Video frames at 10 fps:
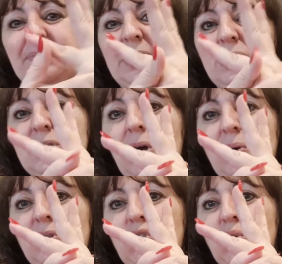
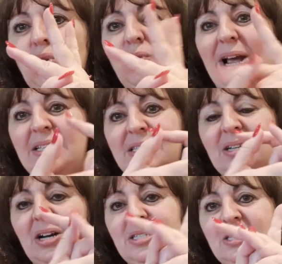So do your
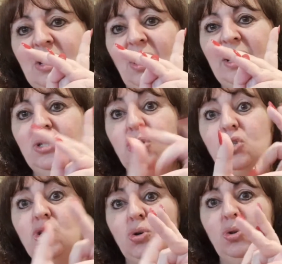exercises, guys.
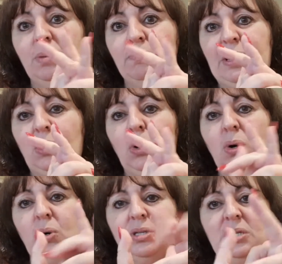Do them,
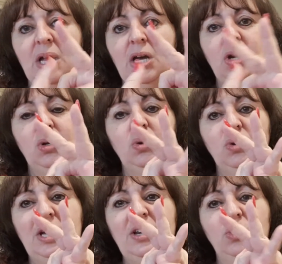because you
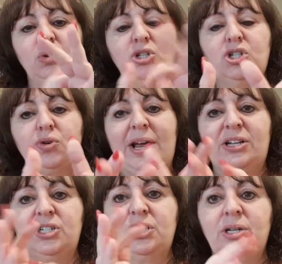need a good
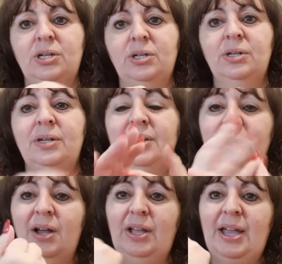stretch.
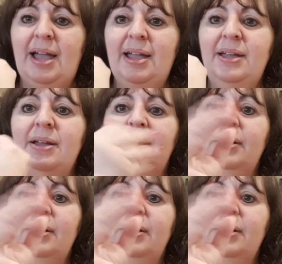Okay?